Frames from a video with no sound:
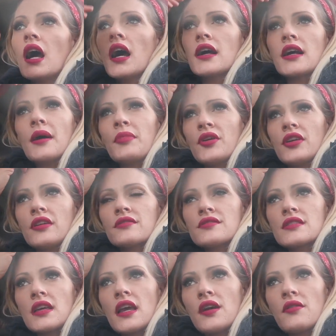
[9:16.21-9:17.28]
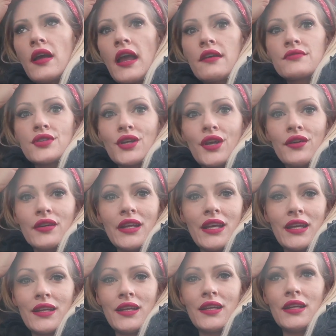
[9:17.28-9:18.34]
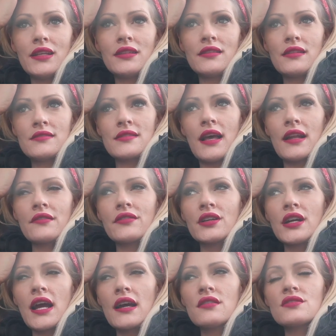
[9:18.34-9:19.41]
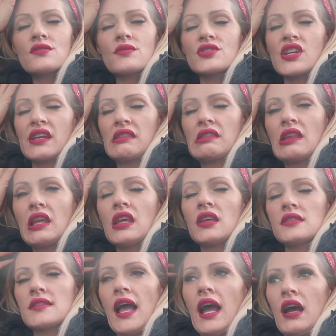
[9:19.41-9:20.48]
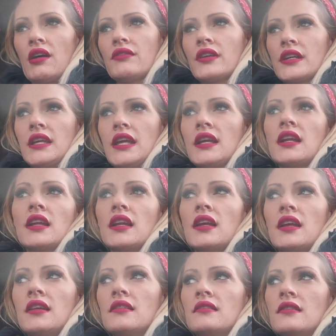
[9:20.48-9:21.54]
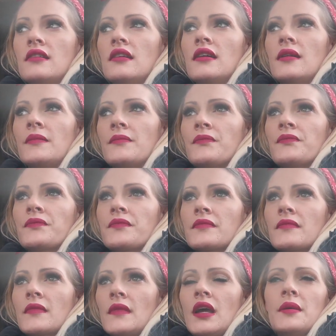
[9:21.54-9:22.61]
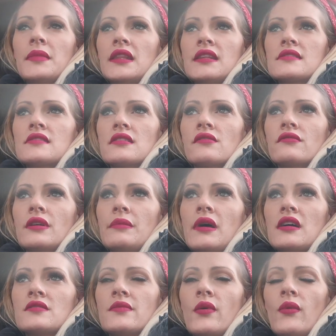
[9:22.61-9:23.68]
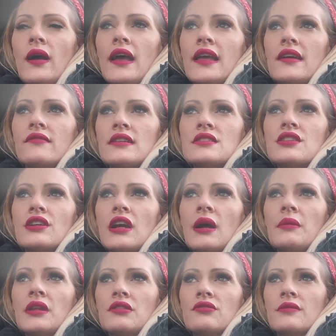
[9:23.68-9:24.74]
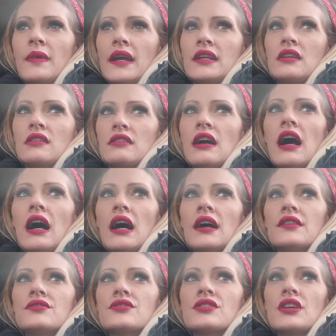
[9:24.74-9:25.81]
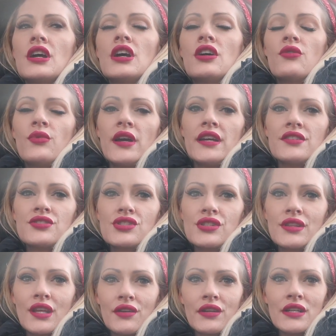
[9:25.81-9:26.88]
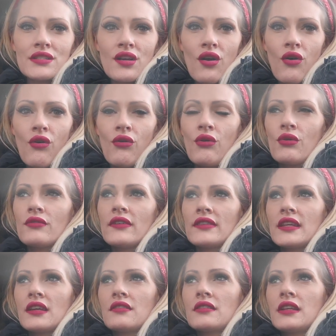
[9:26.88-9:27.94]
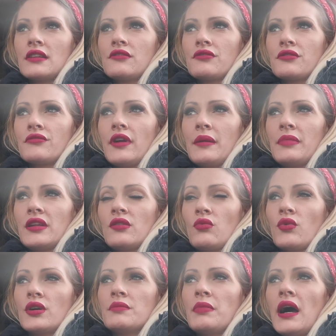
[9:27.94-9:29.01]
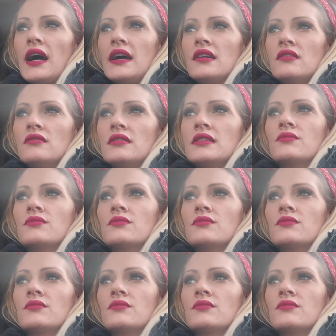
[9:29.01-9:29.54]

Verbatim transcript: A couple years ago after Cody had hit the side of her house, which I think is how they're getting in. I mean, that's the only possible way. Unless they're coming through my garage, which there is a hole that they could get through right by the wood pile.